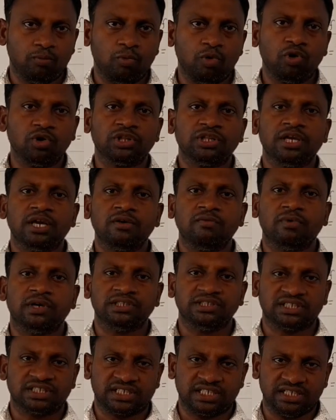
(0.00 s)
more than
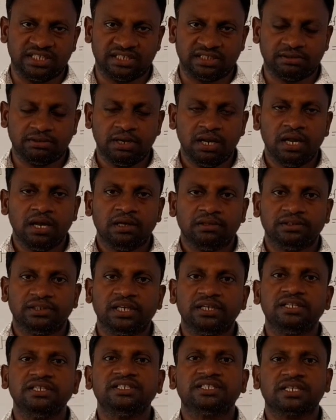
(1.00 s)
one stage.
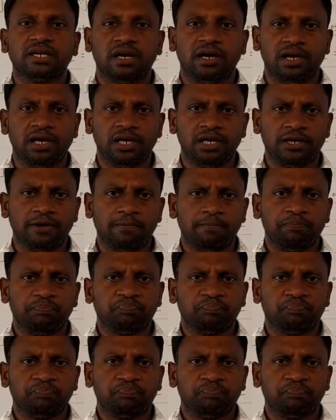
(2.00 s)
That is called